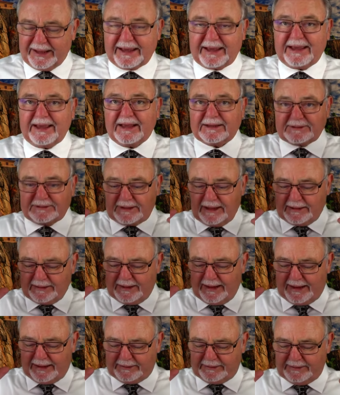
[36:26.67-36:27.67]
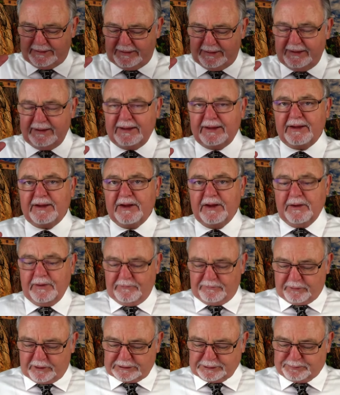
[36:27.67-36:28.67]
He has done that.
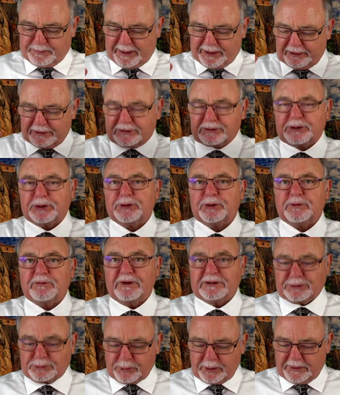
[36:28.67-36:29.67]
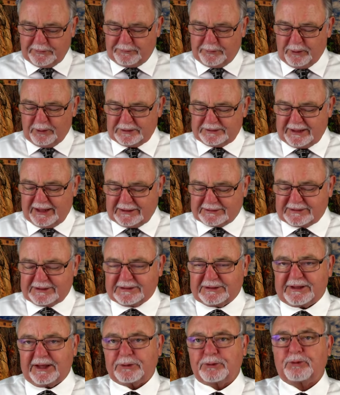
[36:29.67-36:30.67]
1 Peter 2, verse 24 tells
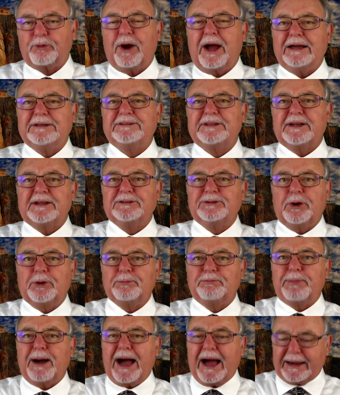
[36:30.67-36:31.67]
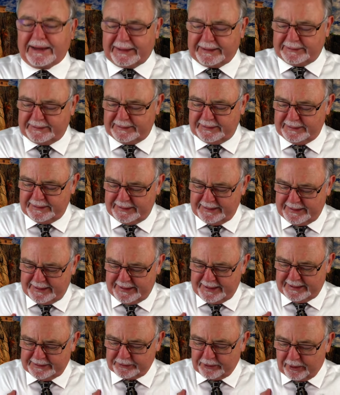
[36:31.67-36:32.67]
us that Christ in his own body,
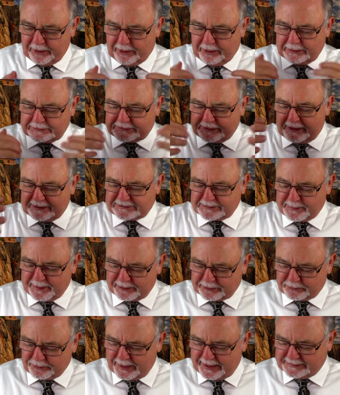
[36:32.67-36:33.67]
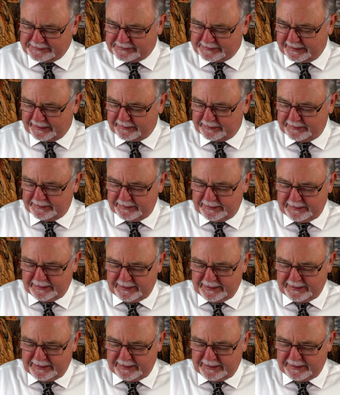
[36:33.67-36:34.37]
all talks about Christ there,